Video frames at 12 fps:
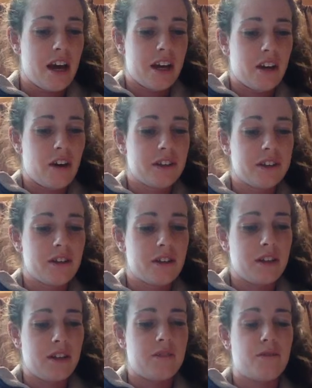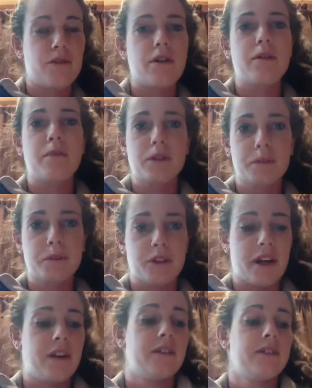and also the need for multiple
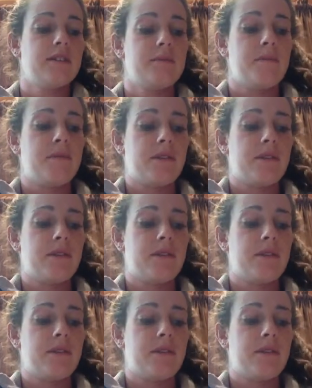trials.